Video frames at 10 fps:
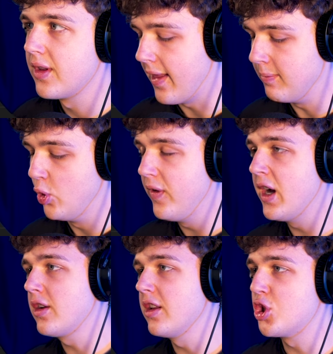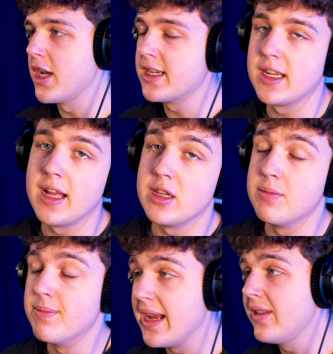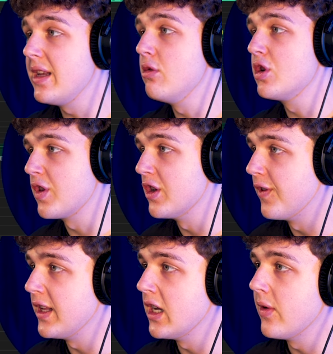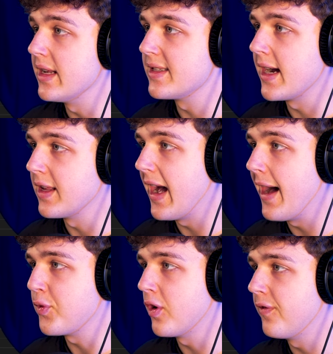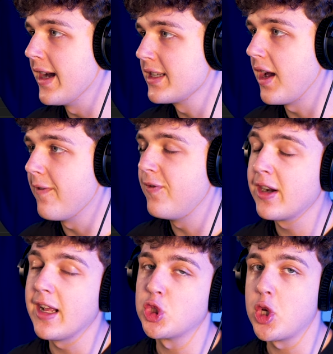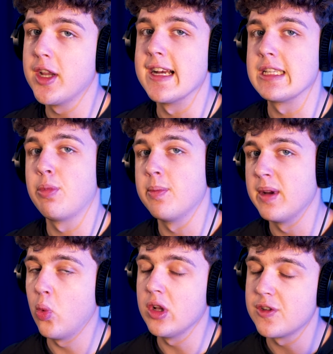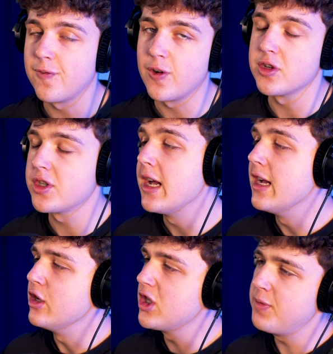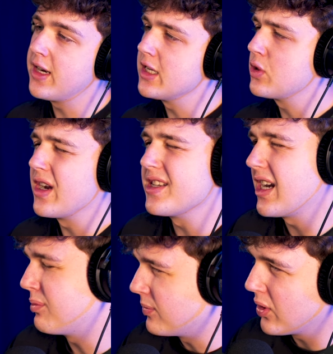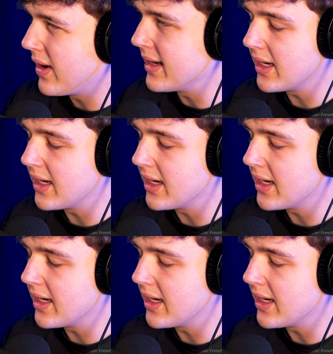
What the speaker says: And moving on to the shakes that I mainly use for this video inside of After Effects, I figured I'd show you guys the Premiere ones first, just because we're inside of Premiere right